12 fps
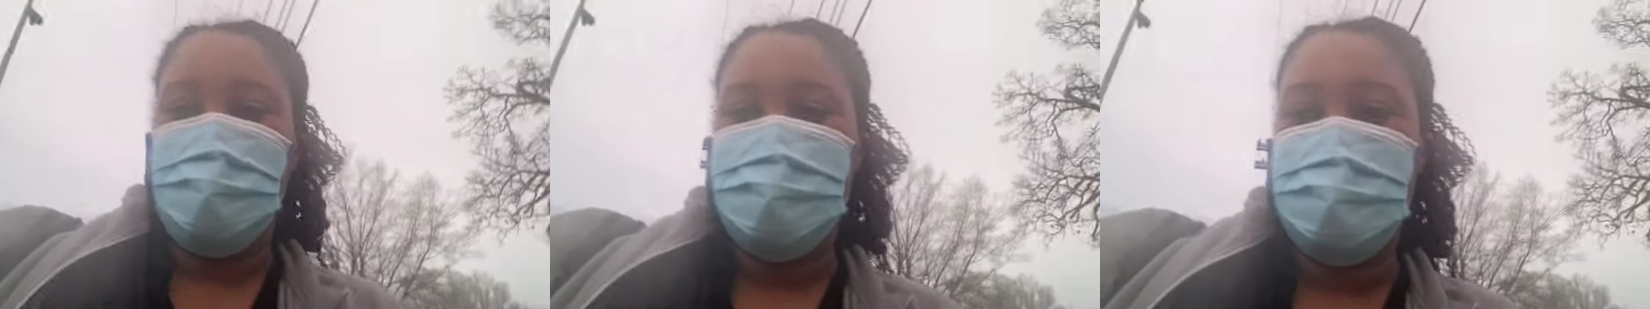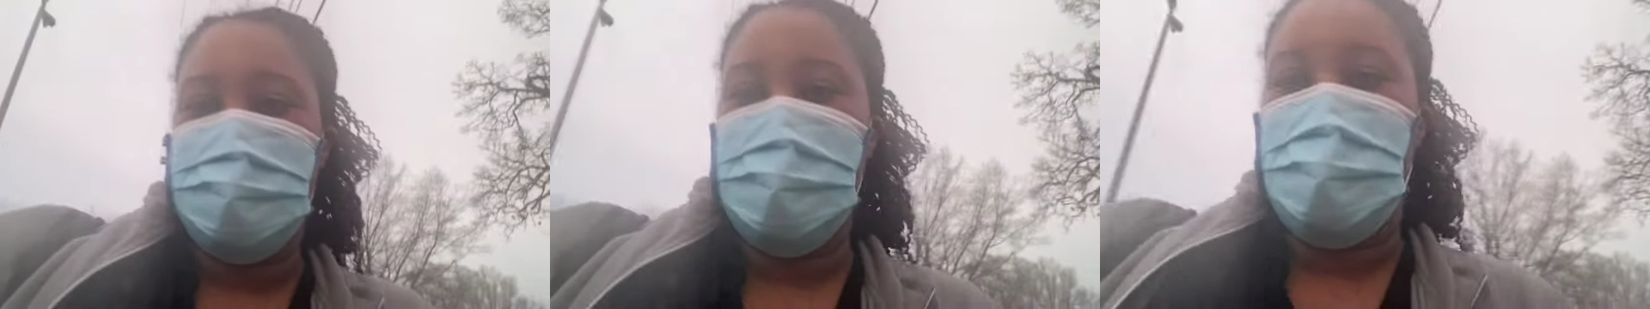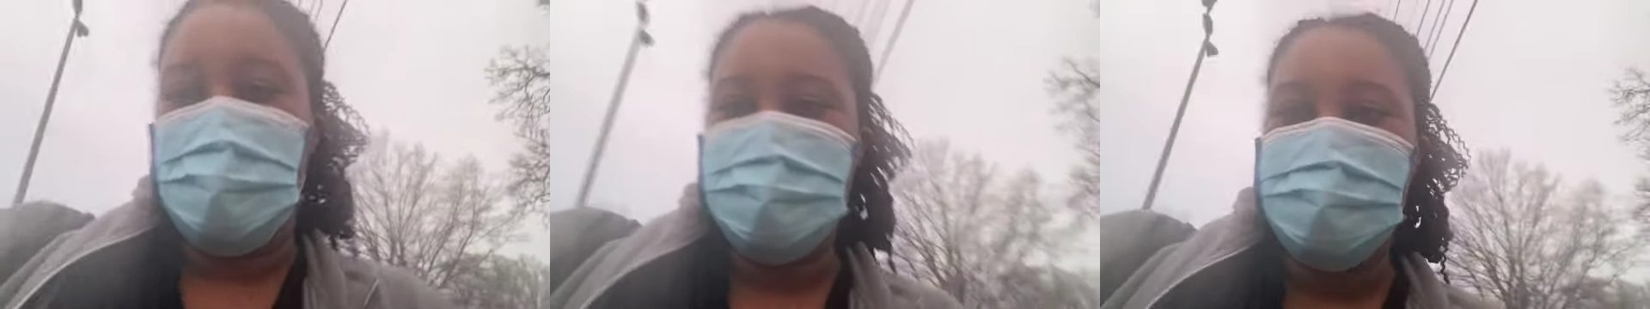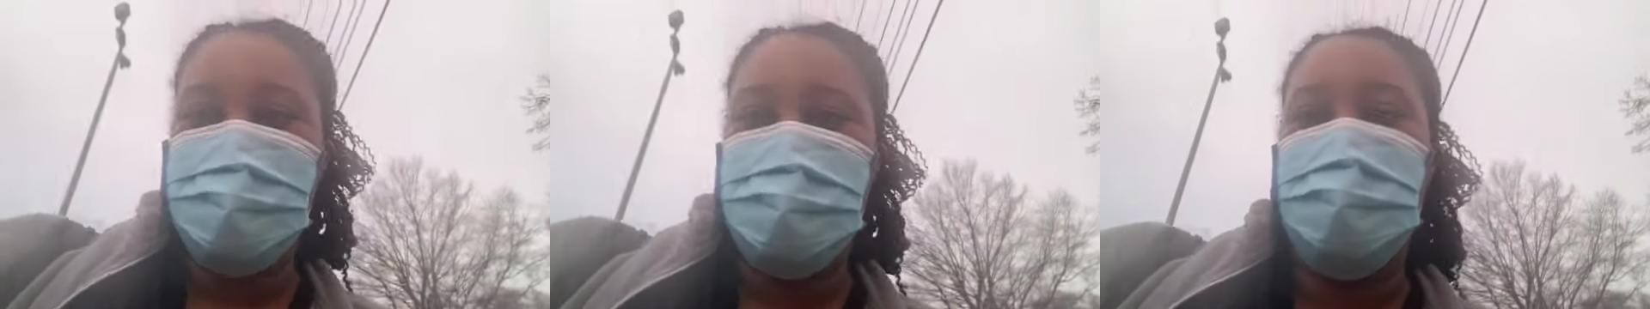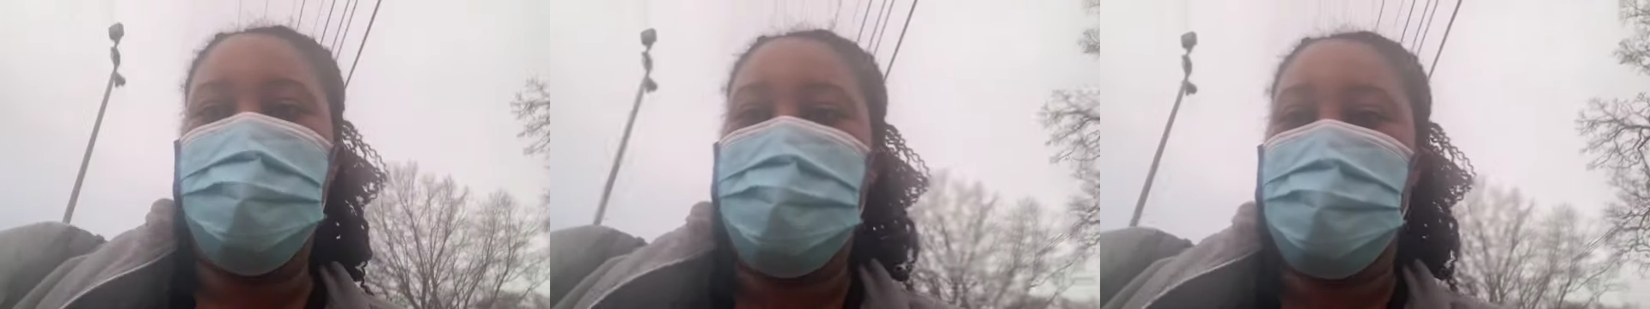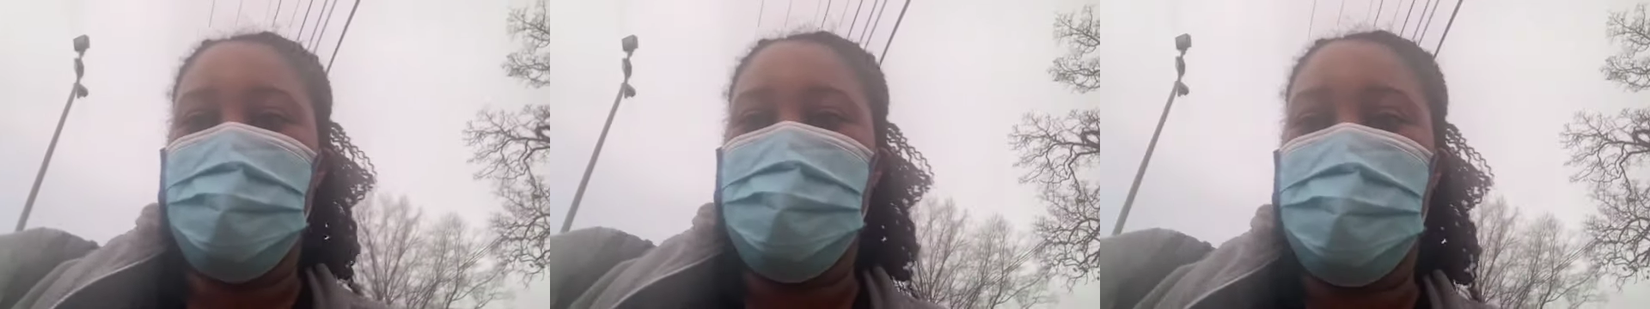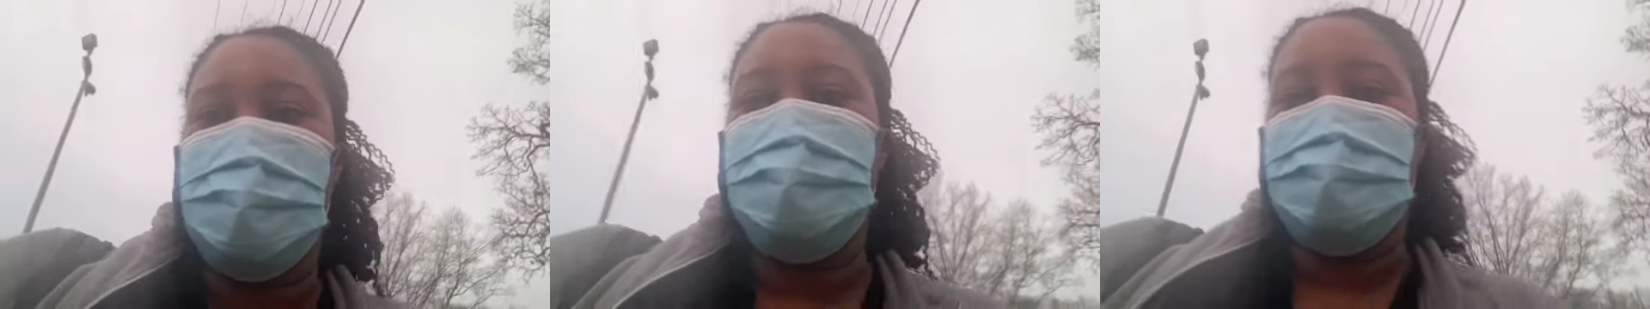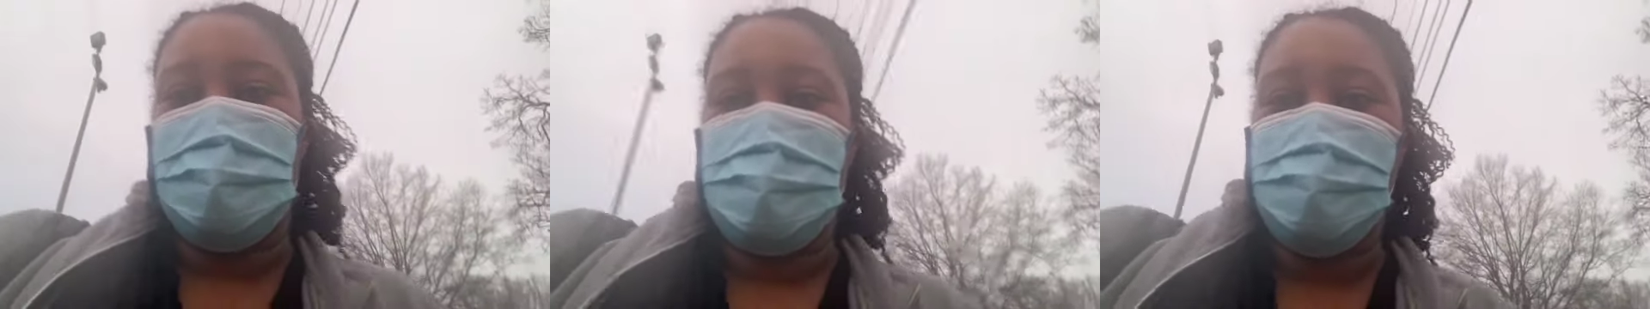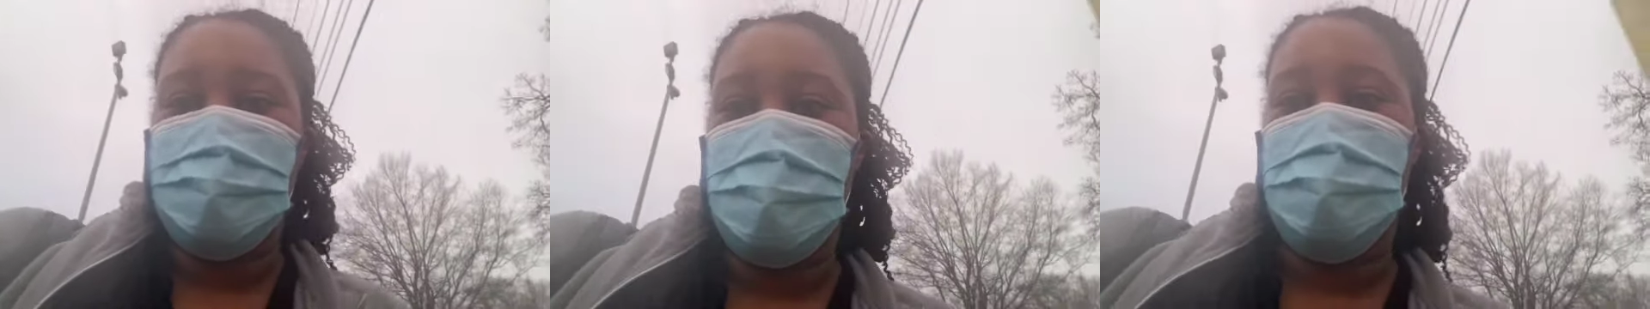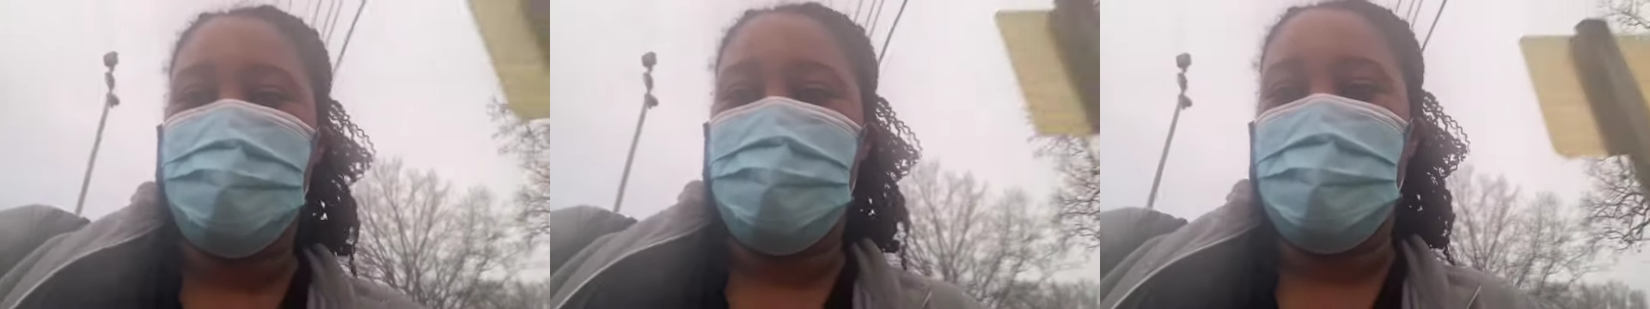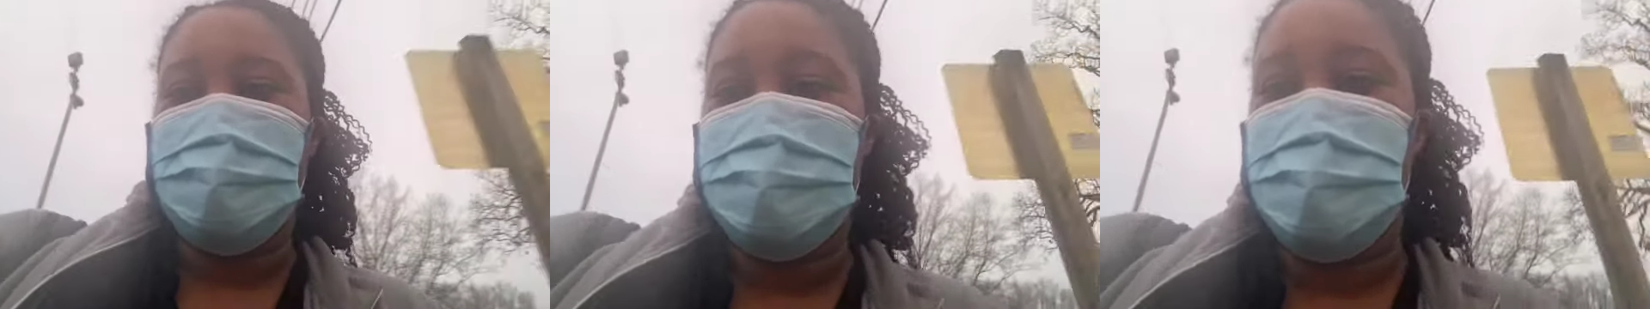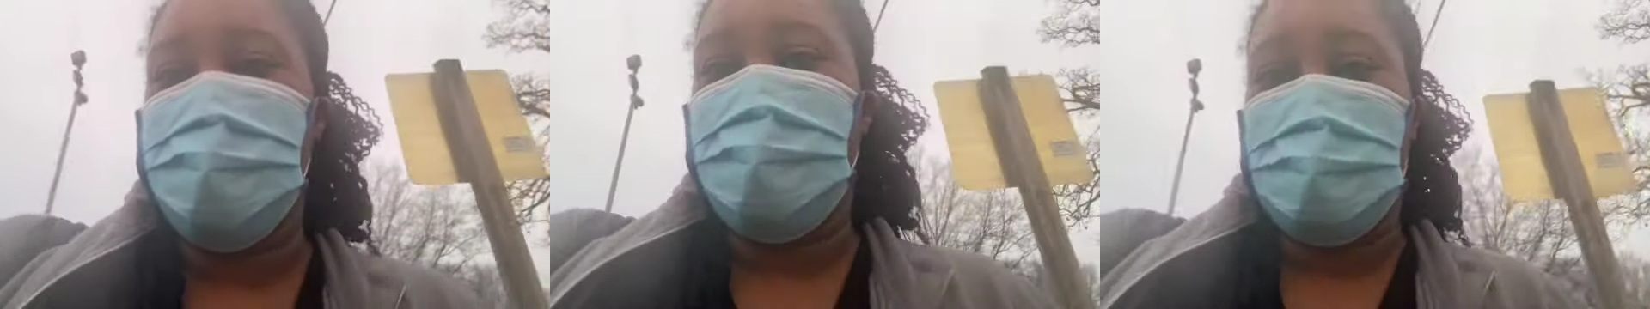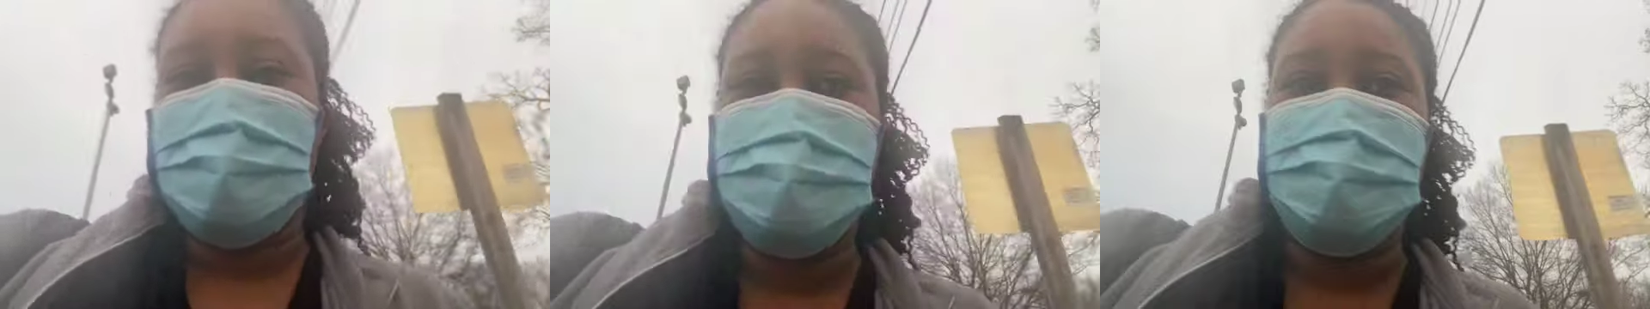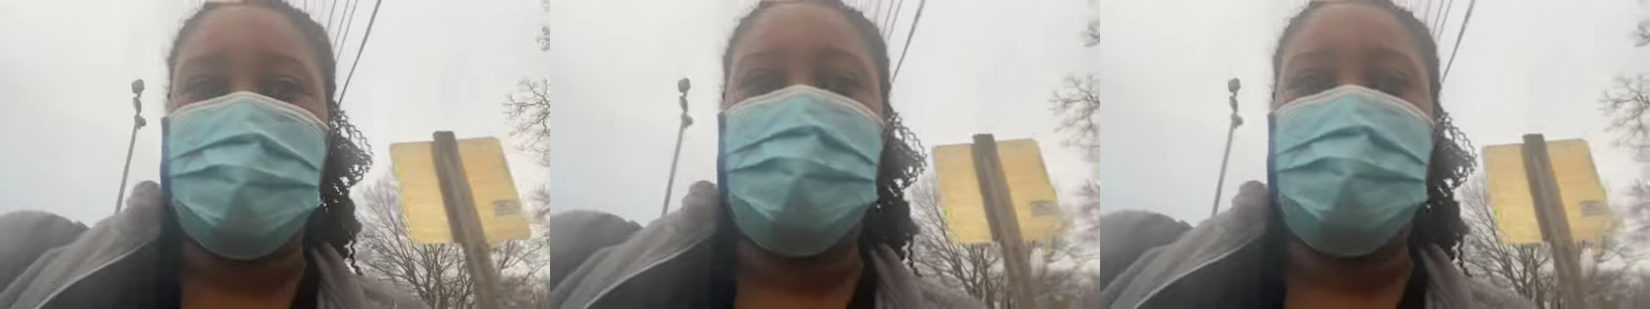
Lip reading: [unreadable: no face in view]